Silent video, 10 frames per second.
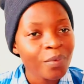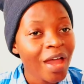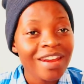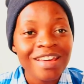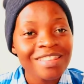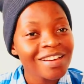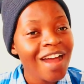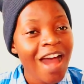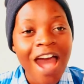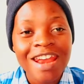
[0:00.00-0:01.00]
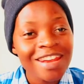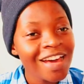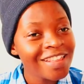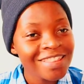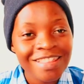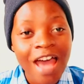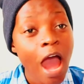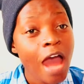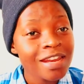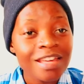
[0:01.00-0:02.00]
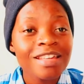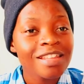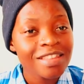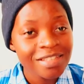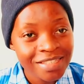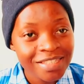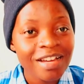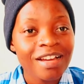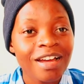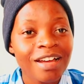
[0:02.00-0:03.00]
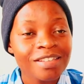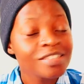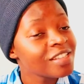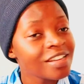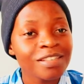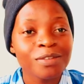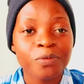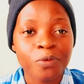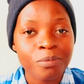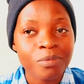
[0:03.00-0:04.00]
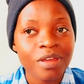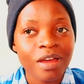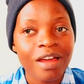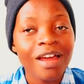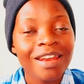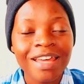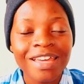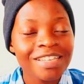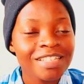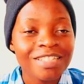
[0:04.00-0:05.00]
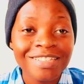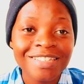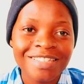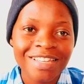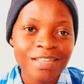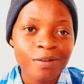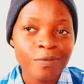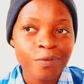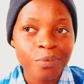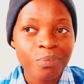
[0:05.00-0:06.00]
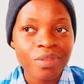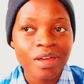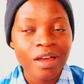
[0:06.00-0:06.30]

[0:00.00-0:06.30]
another another another saga started from there like shit started from there